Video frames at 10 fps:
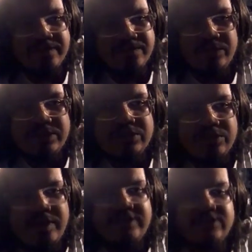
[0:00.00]
really
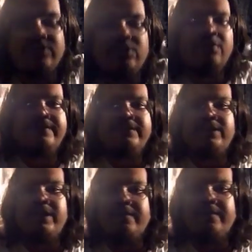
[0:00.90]
scratched the surface
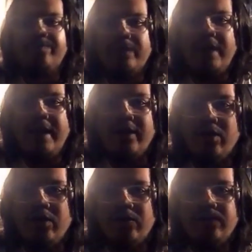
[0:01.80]
yet at
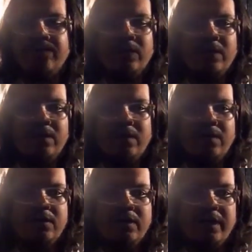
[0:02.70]
all.
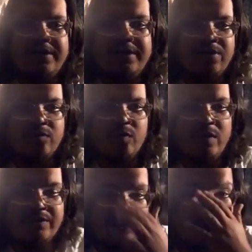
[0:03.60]
And I know one
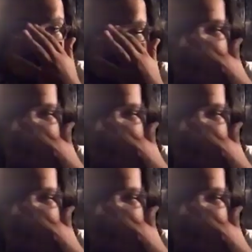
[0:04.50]
of the questions,